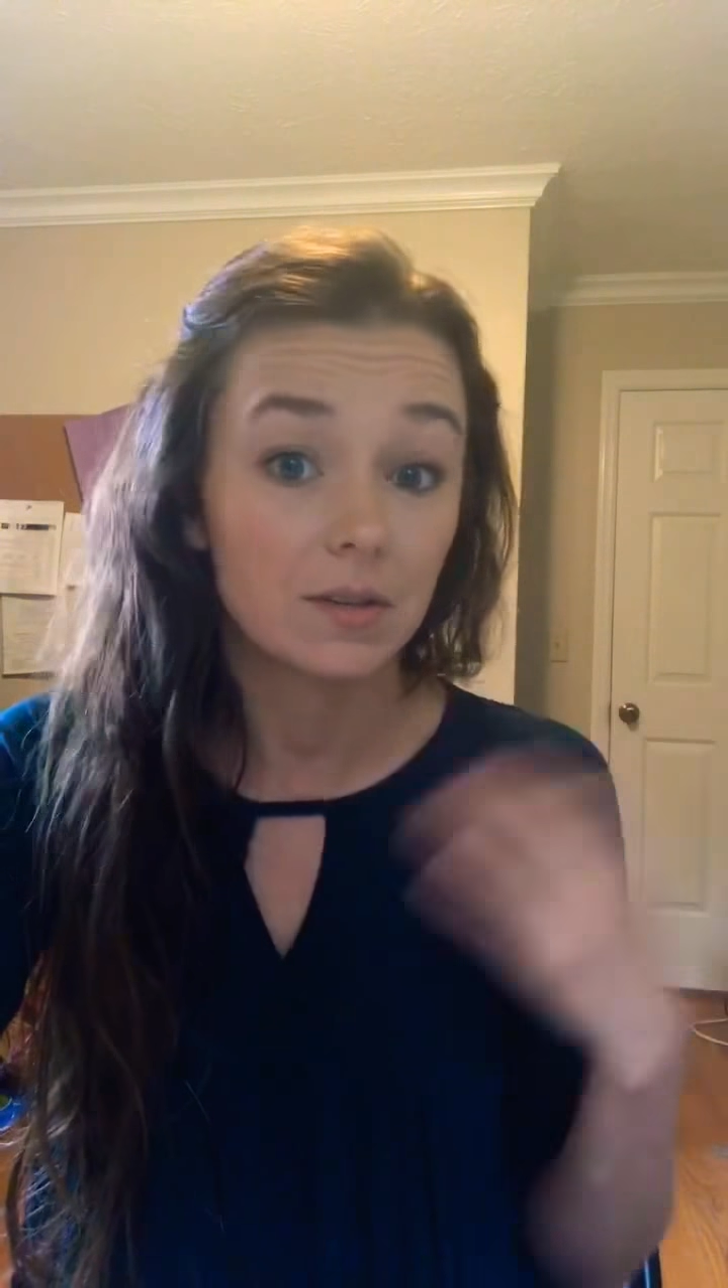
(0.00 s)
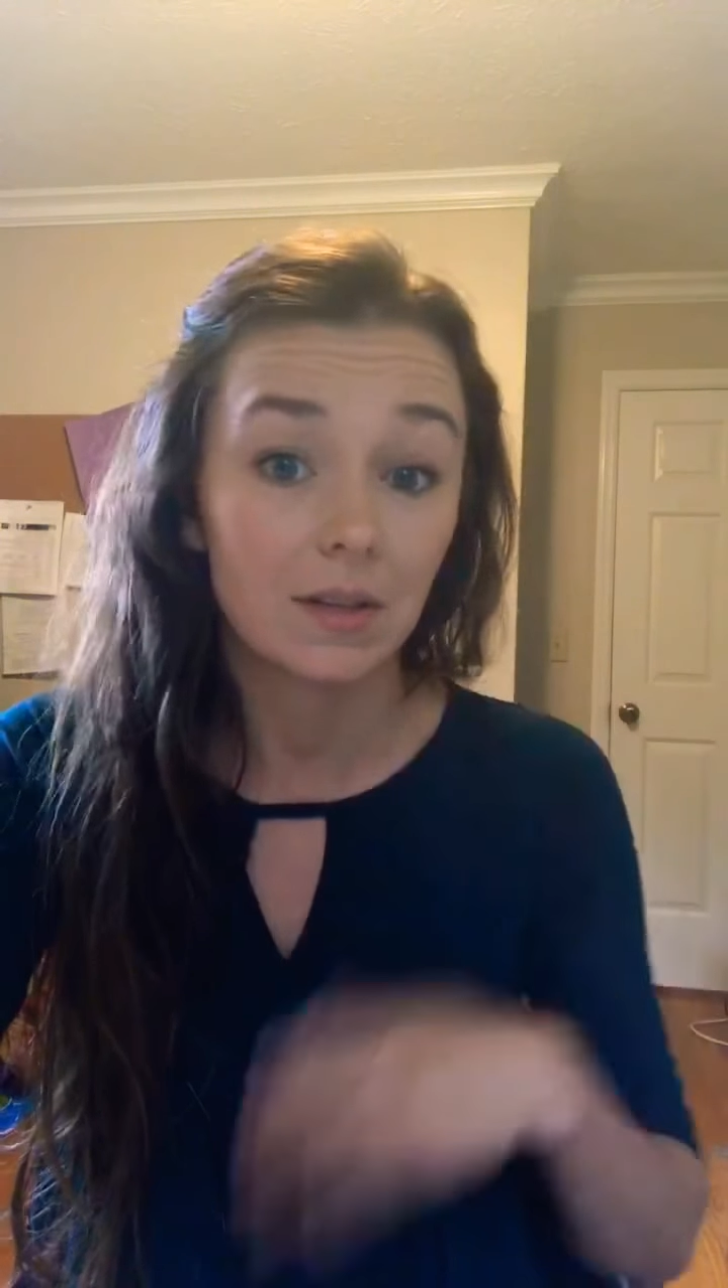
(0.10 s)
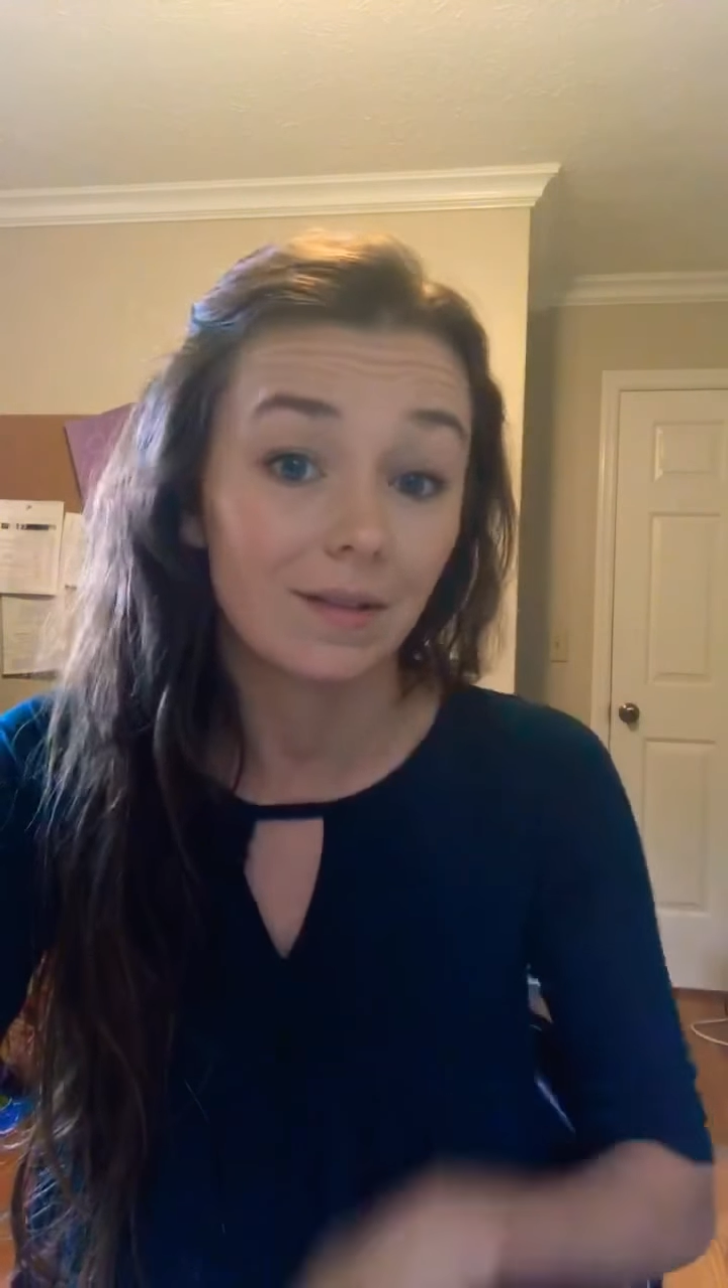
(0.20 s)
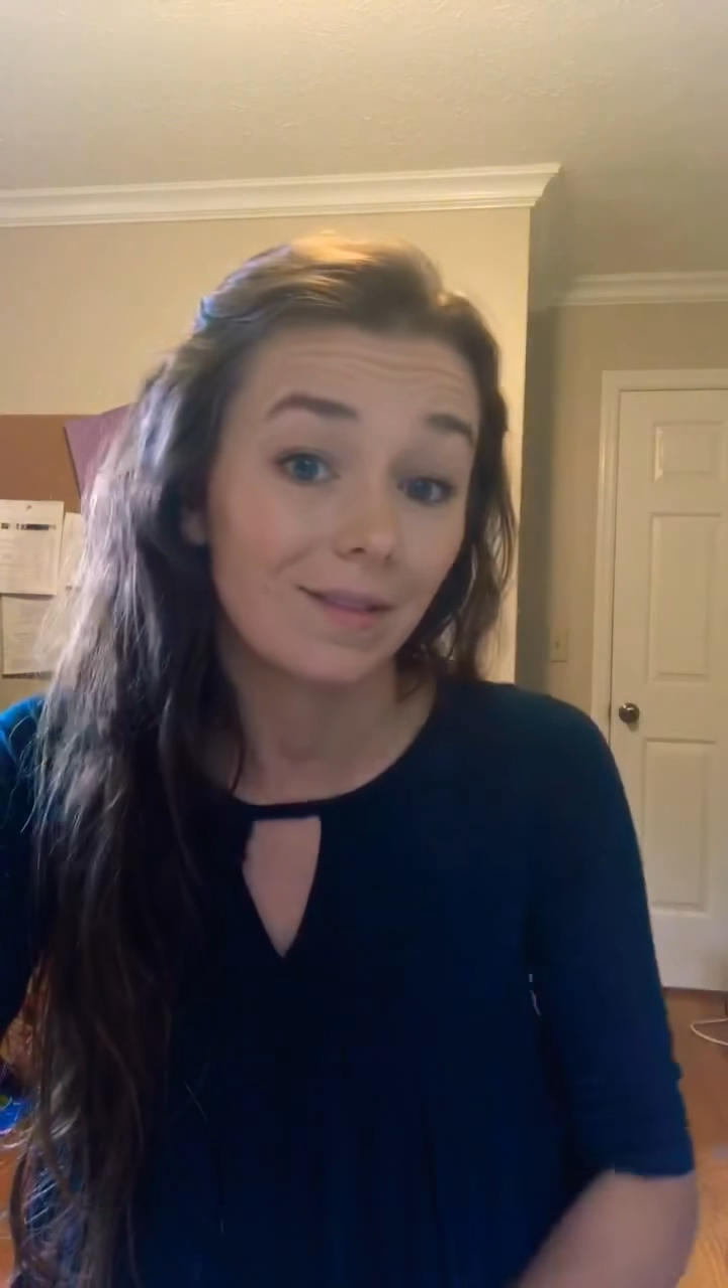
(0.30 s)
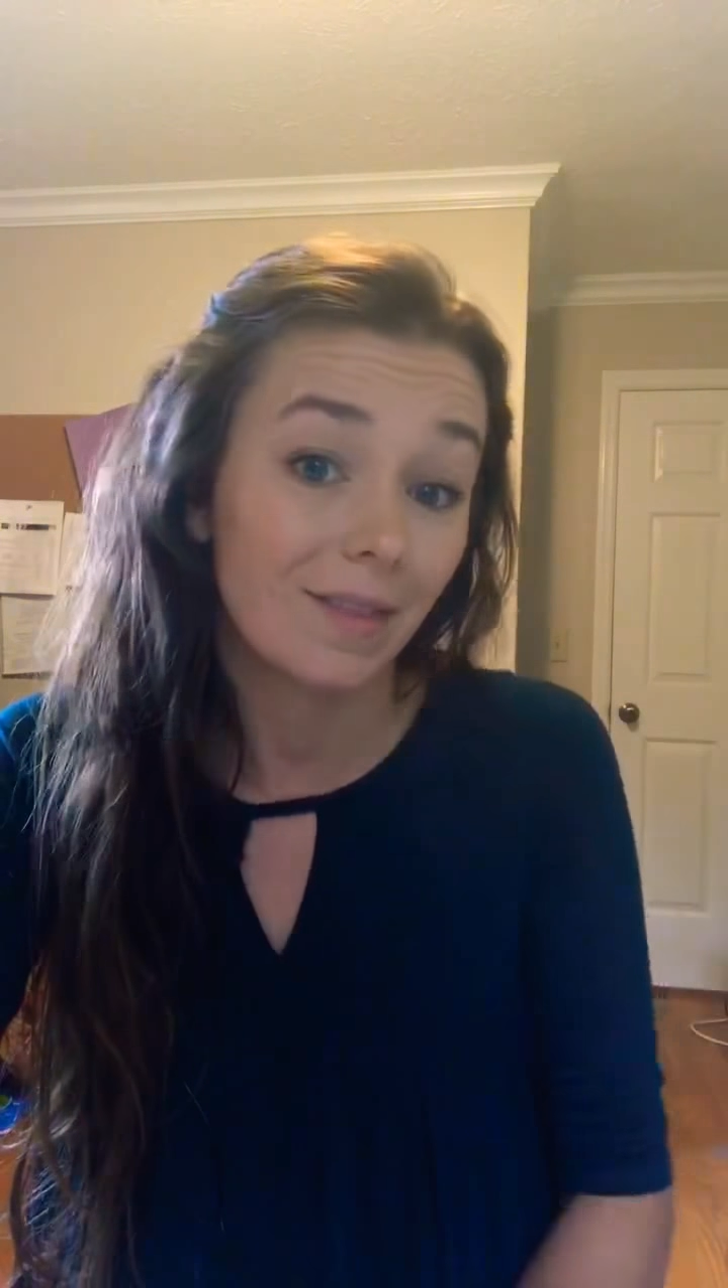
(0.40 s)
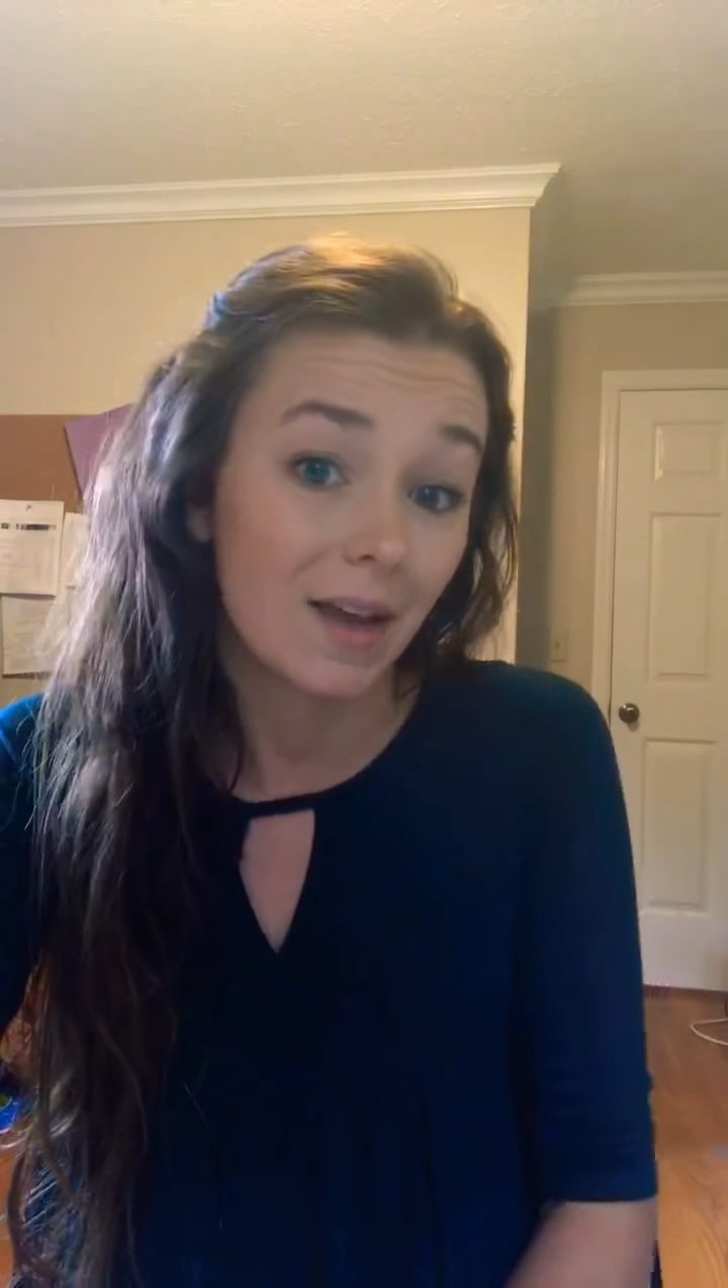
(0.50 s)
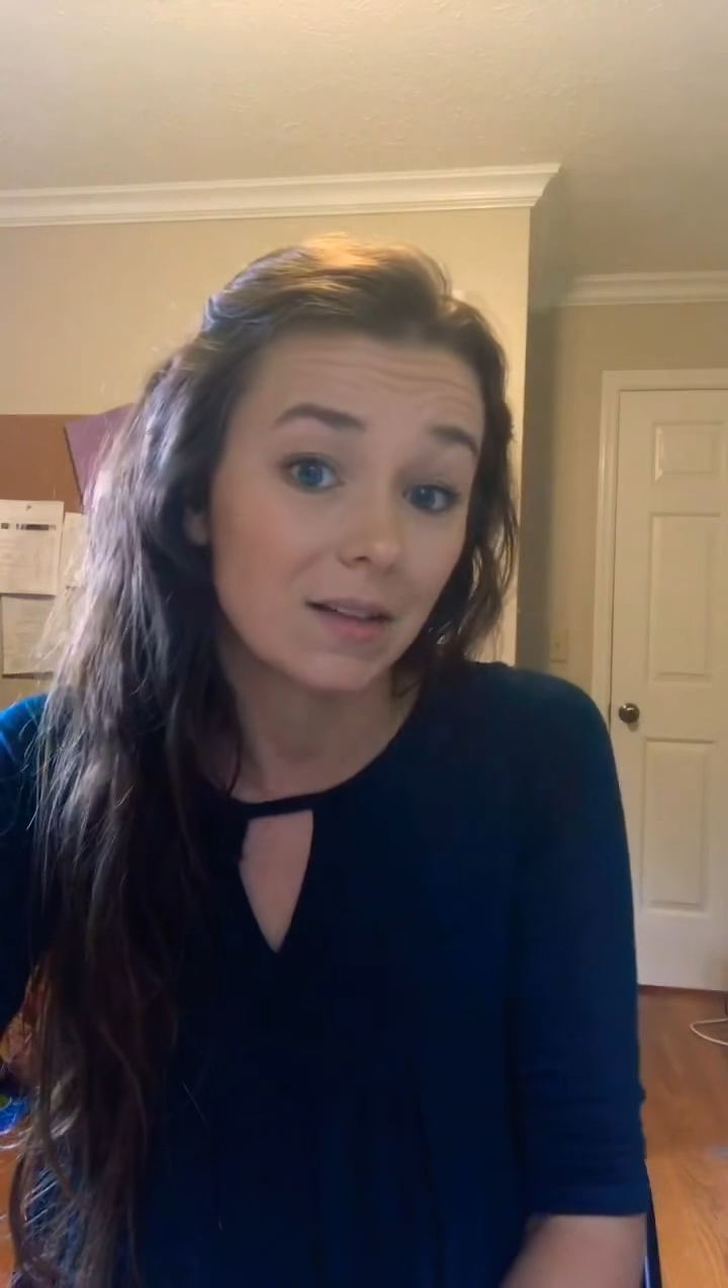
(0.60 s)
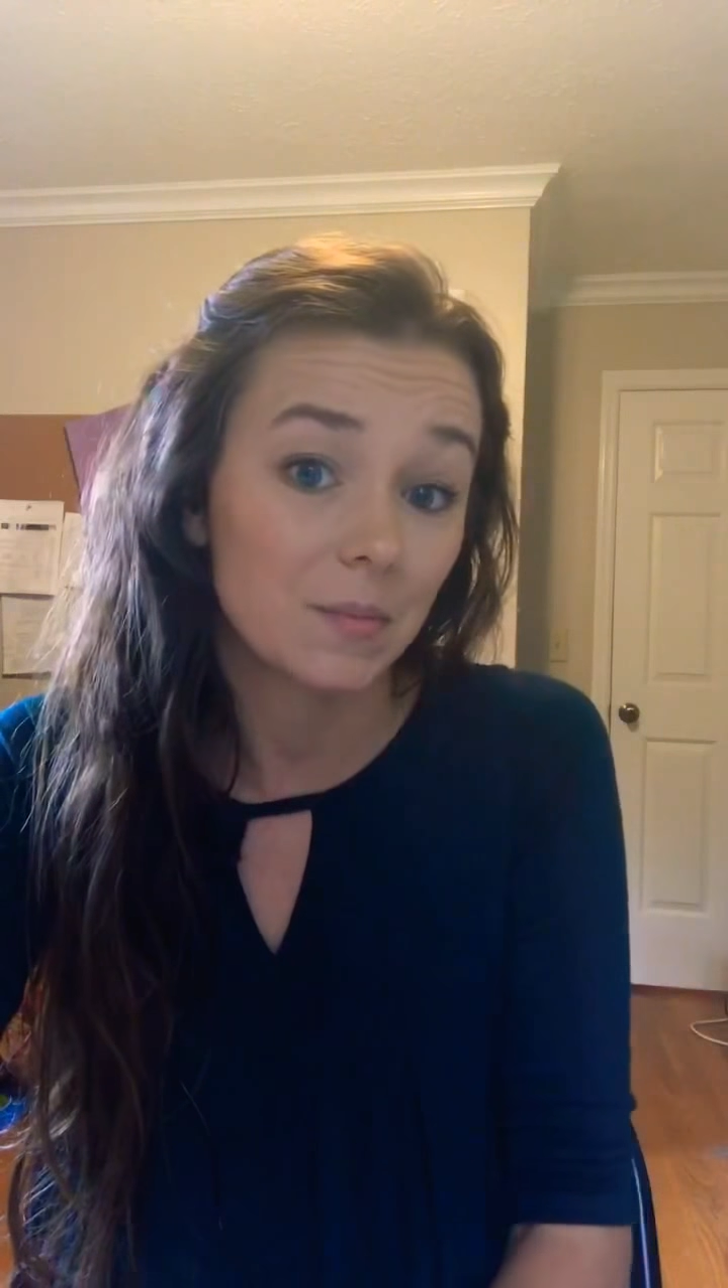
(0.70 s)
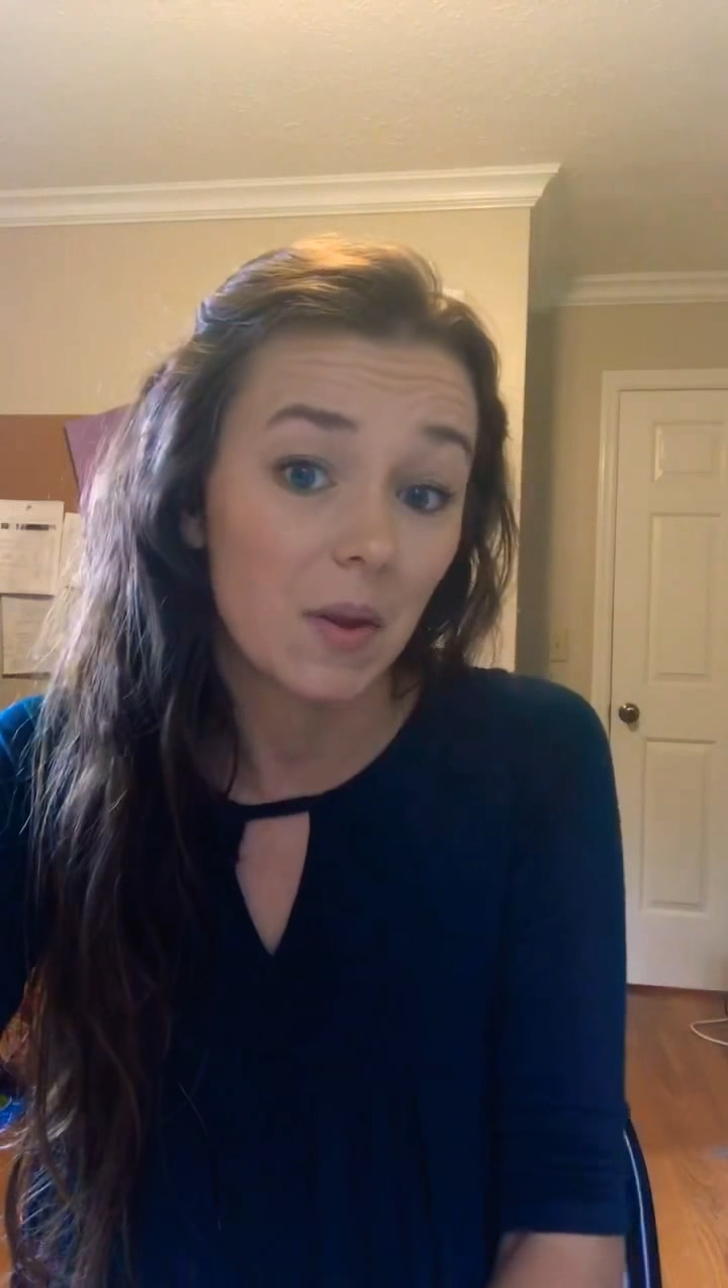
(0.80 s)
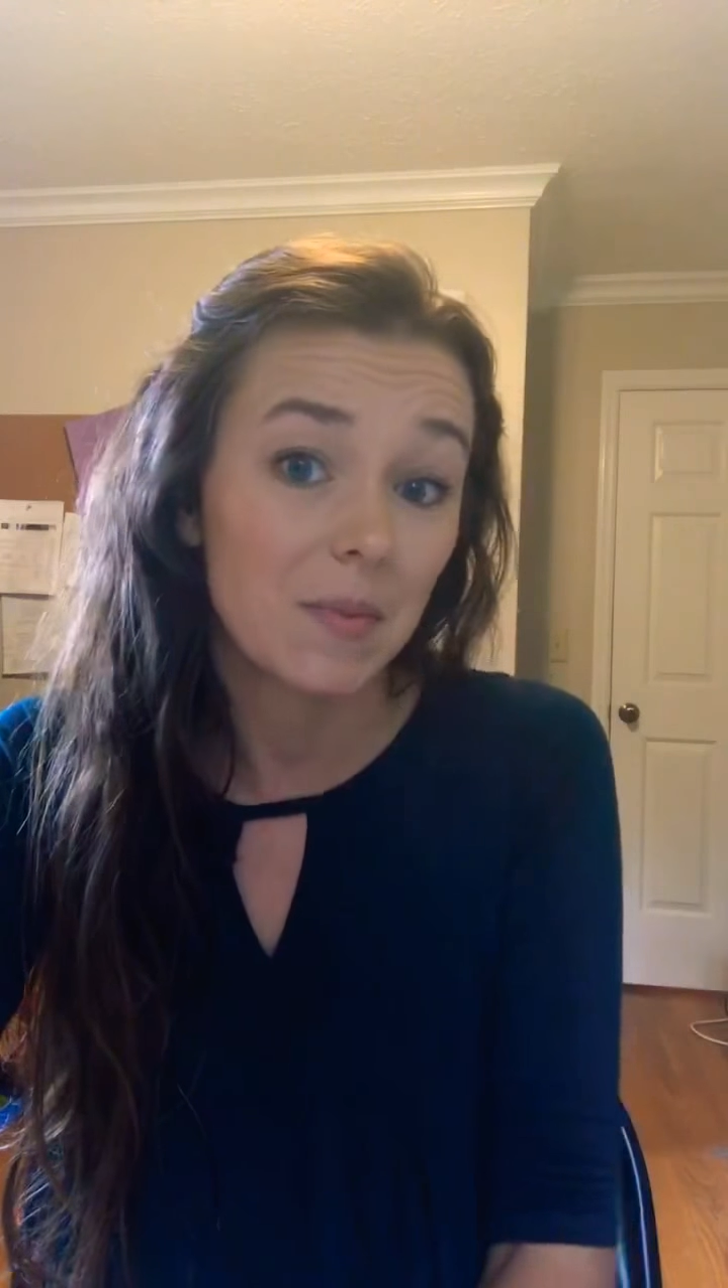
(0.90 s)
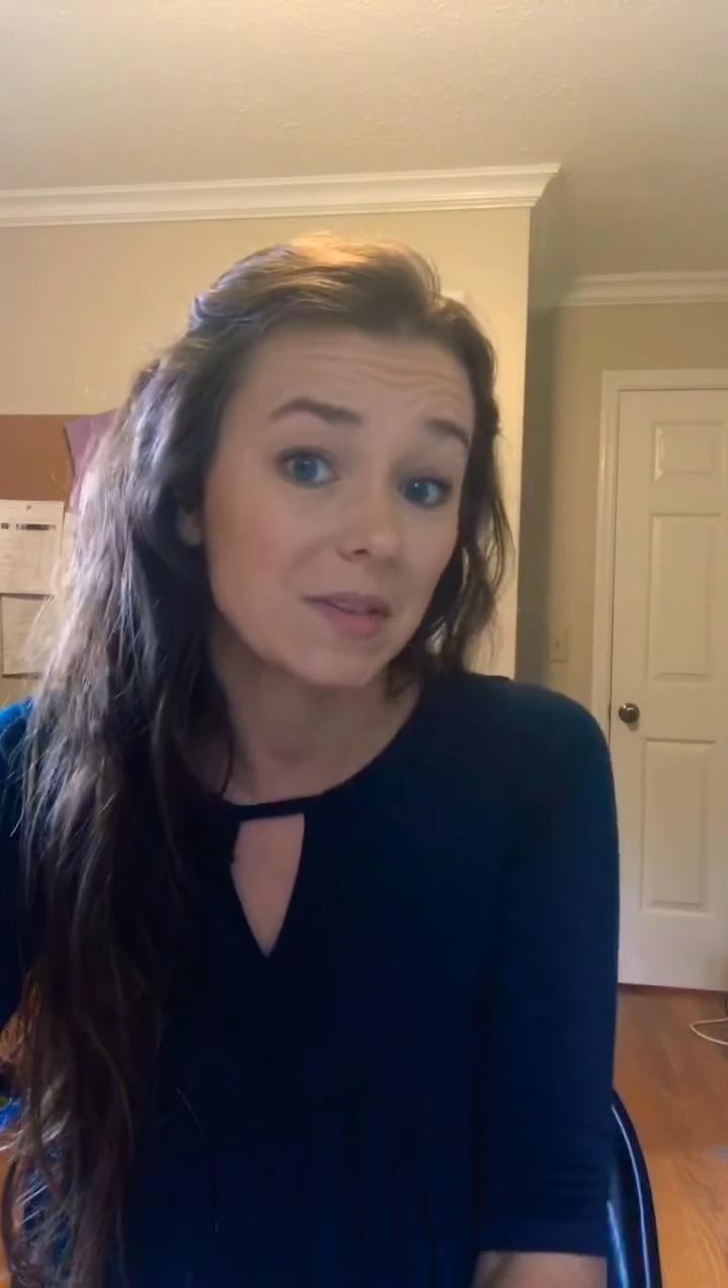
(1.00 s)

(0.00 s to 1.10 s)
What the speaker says: then that's maybe